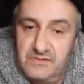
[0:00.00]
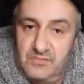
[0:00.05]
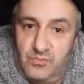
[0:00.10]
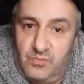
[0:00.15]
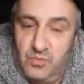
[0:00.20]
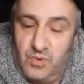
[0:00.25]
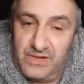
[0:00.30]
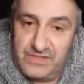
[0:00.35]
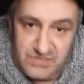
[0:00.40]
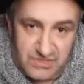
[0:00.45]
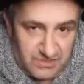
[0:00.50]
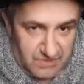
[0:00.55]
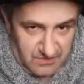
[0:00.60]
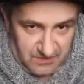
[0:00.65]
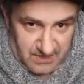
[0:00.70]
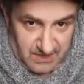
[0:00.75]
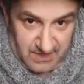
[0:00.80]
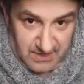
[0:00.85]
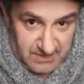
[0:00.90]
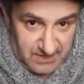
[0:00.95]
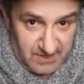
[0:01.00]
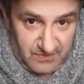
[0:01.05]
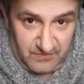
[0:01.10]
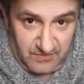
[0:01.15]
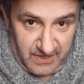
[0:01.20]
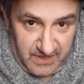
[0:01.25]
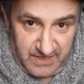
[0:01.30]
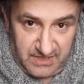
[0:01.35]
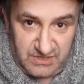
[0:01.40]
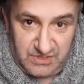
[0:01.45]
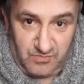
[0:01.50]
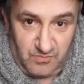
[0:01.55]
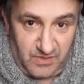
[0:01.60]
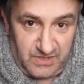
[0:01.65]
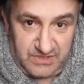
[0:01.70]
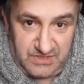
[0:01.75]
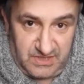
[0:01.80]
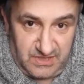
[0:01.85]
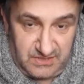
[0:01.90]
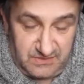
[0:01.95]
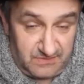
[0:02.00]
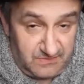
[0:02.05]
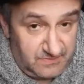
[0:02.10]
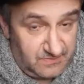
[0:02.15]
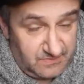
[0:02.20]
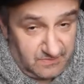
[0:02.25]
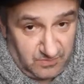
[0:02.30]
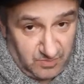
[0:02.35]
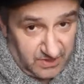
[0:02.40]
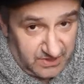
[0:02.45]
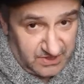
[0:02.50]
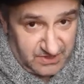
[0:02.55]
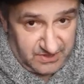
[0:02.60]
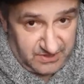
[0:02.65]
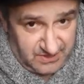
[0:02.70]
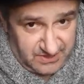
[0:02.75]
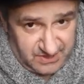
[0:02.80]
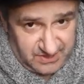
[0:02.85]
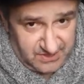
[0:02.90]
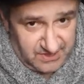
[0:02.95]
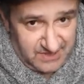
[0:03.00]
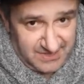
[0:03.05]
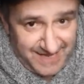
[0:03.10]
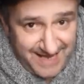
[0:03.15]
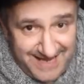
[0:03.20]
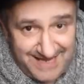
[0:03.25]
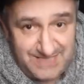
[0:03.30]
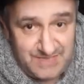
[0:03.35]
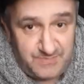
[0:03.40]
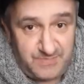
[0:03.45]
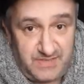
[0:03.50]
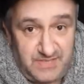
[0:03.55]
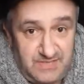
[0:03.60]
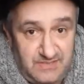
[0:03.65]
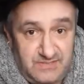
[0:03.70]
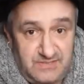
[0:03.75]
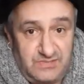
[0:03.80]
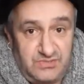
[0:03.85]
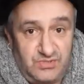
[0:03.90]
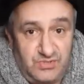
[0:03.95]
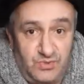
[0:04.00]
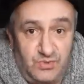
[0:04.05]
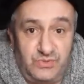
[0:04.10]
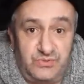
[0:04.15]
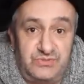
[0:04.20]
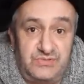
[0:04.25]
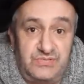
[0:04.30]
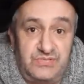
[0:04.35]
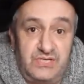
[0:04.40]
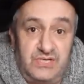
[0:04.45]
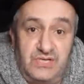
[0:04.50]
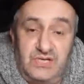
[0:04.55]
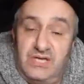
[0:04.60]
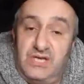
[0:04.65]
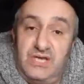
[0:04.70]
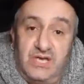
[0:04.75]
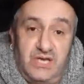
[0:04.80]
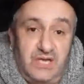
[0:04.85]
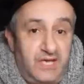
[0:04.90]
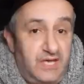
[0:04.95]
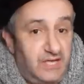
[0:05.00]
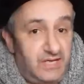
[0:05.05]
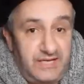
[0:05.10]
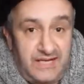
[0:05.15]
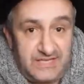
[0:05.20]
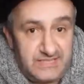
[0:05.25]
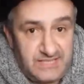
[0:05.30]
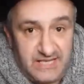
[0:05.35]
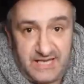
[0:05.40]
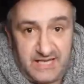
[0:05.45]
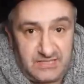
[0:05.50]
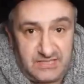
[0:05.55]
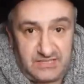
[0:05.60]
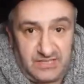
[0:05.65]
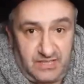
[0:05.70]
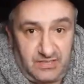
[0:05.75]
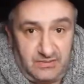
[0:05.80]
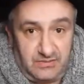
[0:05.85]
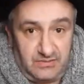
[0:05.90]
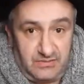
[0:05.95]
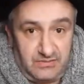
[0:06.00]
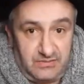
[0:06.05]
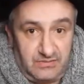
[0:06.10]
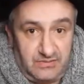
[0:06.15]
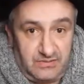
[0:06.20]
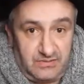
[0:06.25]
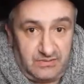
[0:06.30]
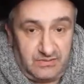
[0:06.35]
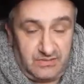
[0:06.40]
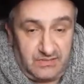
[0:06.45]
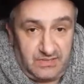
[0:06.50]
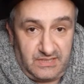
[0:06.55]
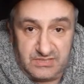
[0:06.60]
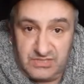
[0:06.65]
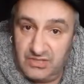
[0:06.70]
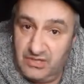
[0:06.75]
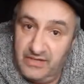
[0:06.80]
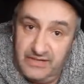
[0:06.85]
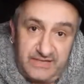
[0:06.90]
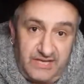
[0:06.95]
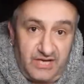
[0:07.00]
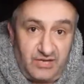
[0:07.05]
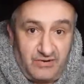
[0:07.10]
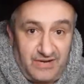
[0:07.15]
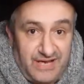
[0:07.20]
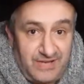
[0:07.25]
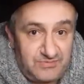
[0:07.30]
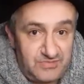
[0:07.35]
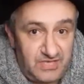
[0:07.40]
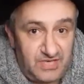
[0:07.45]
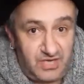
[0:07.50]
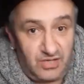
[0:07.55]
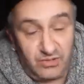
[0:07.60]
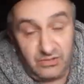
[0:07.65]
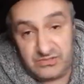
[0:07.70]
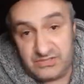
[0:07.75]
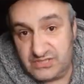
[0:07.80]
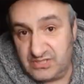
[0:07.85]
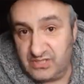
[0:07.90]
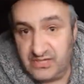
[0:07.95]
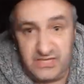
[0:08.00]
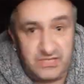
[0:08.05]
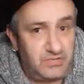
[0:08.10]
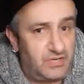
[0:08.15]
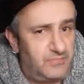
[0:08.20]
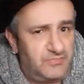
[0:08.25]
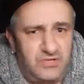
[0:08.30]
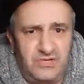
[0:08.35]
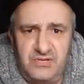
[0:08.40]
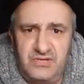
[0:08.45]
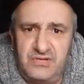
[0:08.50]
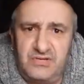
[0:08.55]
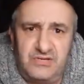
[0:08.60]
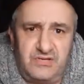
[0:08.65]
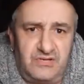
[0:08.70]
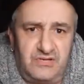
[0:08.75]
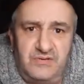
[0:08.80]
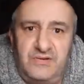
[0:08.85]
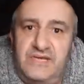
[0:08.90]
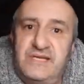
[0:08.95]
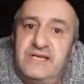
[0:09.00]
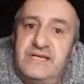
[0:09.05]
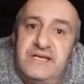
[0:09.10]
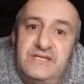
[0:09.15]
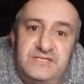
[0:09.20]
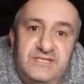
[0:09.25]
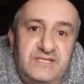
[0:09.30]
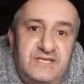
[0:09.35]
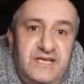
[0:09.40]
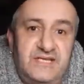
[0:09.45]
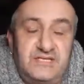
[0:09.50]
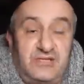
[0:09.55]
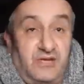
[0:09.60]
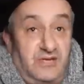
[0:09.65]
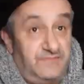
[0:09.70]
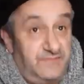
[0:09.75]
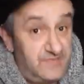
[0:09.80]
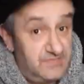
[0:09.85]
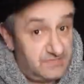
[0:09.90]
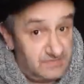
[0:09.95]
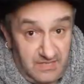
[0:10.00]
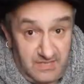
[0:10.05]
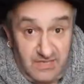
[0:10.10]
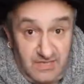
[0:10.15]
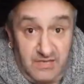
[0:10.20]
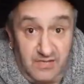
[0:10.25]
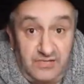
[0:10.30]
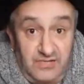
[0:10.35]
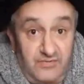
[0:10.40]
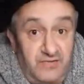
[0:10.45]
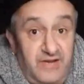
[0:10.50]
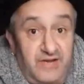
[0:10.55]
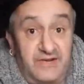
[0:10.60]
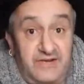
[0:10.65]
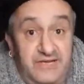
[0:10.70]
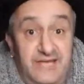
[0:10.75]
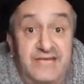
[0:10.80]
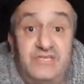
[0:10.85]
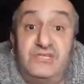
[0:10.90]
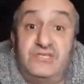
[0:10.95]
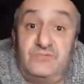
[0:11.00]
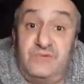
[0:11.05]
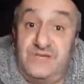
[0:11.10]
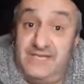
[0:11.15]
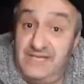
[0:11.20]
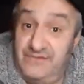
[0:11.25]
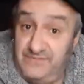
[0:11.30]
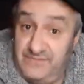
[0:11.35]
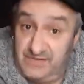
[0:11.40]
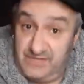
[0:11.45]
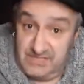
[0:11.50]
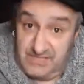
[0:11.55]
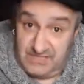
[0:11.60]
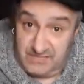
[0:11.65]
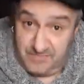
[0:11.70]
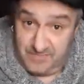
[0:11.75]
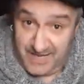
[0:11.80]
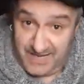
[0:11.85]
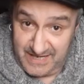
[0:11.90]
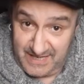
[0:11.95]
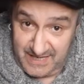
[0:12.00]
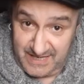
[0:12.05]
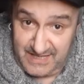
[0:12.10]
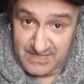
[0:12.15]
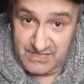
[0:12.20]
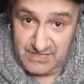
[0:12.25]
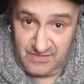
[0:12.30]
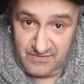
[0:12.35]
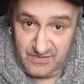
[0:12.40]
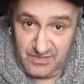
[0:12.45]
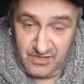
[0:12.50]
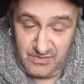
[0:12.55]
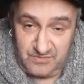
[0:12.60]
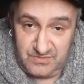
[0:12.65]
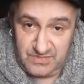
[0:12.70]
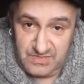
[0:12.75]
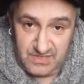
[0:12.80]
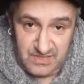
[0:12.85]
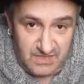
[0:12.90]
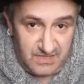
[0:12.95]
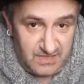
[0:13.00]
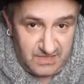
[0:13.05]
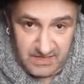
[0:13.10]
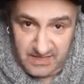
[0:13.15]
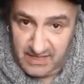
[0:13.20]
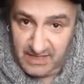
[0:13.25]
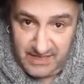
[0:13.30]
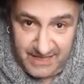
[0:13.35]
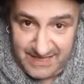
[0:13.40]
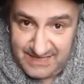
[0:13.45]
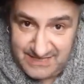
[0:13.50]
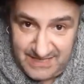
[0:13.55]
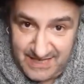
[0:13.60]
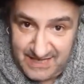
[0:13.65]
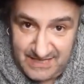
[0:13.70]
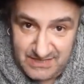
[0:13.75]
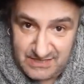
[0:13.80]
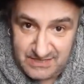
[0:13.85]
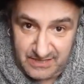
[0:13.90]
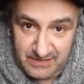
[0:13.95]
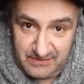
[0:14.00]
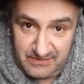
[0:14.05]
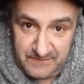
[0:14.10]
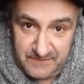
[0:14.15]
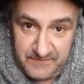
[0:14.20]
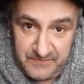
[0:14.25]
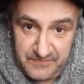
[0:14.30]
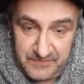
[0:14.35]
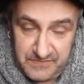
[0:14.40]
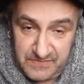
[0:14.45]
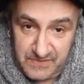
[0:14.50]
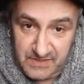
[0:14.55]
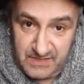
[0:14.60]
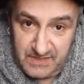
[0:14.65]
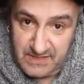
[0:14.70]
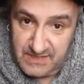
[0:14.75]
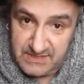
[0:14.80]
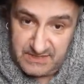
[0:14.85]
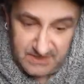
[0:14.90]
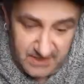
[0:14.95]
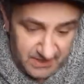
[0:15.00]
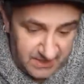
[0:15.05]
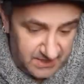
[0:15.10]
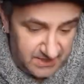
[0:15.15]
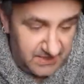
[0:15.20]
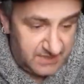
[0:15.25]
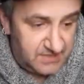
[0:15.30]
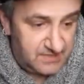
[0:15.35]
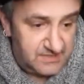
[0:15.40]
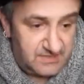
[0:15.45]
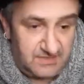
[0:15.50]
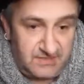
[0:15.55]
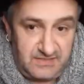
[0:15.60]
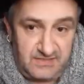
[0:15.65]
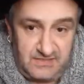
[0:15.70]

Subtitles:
once he's in range and once the distance has been shortened, he'll let his hands go. It's not like he grabs and holds, ties you up. No. He lets his hands go. If he's on the rare occasions when he finds his back against the ropes, he'll let his hands go. There's none of this,